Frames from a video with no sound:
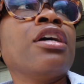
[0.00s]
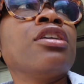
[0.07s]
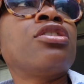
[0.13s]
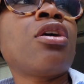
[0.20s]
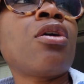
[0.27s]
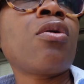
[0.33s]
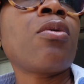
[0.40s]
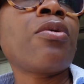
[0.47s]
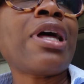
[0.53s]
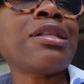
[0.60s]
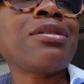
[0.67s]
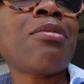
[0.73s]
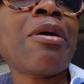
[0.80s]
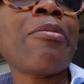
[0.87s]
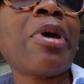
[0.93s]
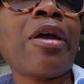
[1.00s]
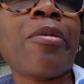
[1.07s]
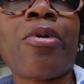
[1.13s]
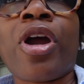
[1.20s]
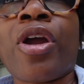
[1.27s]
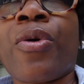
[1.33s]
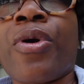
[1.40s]
So that's my main
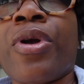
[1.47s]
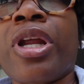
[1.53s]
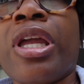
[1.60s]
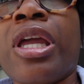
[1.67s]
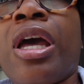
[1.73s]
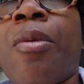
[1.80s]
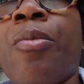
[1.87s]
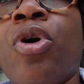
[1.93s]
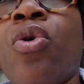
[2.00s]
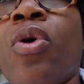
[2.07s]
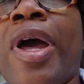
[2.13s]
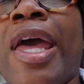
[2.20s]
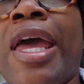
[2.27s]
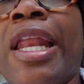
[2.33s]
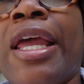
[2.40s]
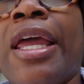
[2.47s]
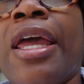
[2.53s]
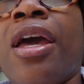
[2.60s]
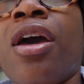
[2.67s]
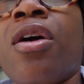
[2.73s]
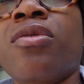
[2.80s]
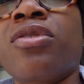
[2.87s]
priority. I'm going to go ahead
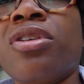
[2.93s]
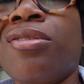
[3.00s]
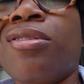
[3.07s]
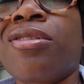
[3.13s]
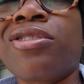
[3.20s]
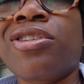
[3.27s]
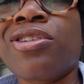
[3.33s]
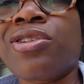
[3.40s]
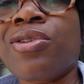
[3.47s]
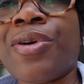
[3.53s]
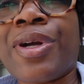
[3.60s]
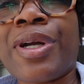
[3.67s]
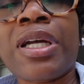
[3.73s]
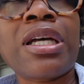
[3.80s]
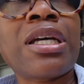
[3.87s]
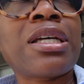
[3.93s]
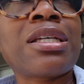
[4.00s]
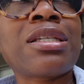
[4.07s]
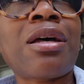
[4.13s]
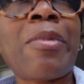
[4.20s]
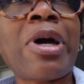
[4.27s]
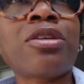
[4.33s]
and go to the grocery store
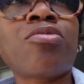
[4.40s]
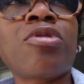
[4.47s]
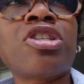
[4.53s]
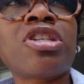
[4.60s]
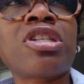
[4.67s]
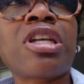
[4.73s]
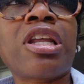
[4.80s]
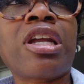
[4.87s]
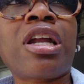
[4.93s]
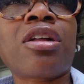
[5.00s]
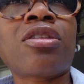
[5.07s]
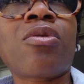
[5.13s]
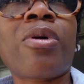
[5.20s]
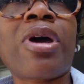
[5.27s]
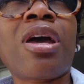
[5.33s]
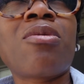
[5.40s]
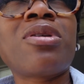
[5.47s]
because I might as well just get it out the way.